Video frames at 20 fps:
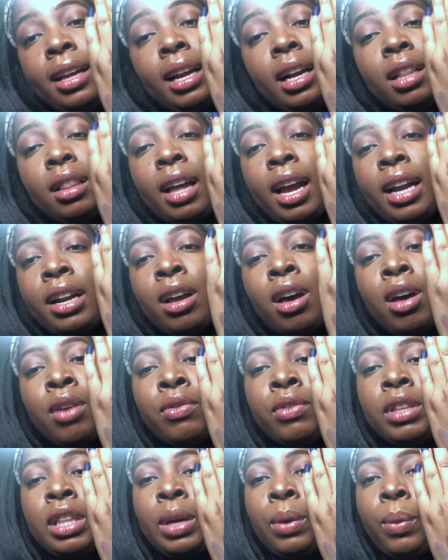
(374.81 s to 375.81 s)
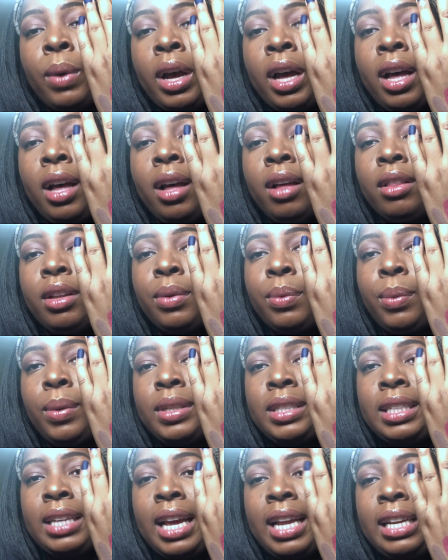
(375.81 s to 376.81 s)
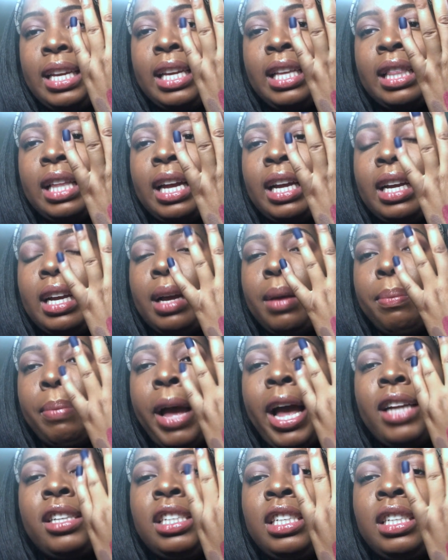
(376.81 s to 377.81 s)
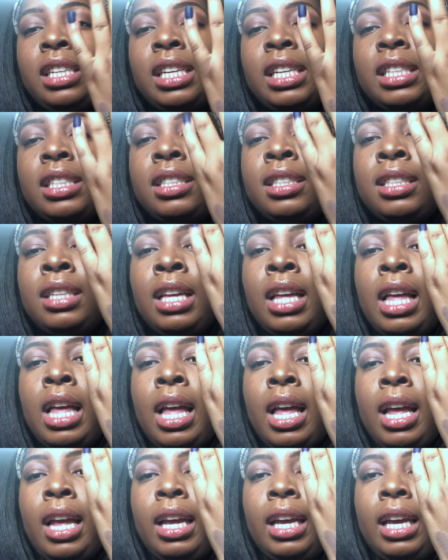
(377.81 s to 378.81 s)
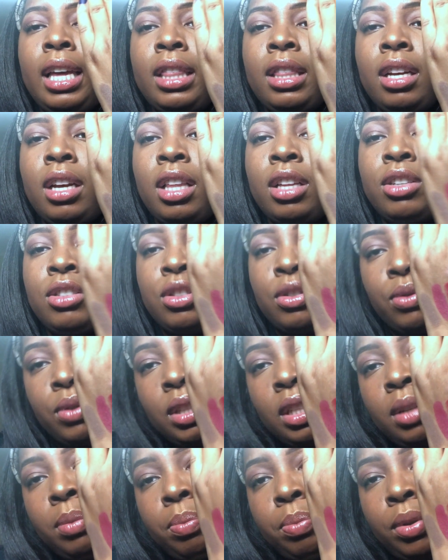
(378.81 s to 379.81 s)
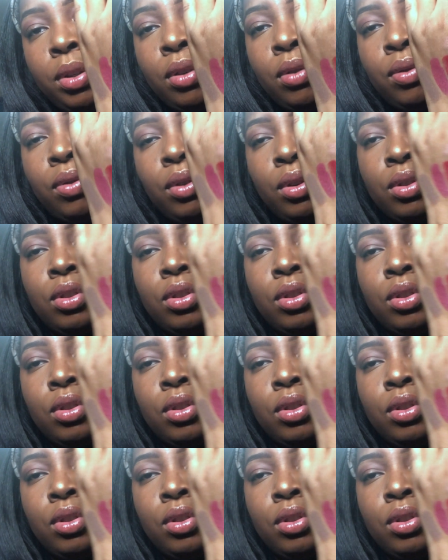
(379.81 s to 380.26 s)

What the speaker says: glide on really well. There wasn't any like patchiness, and the colors are really beautiful.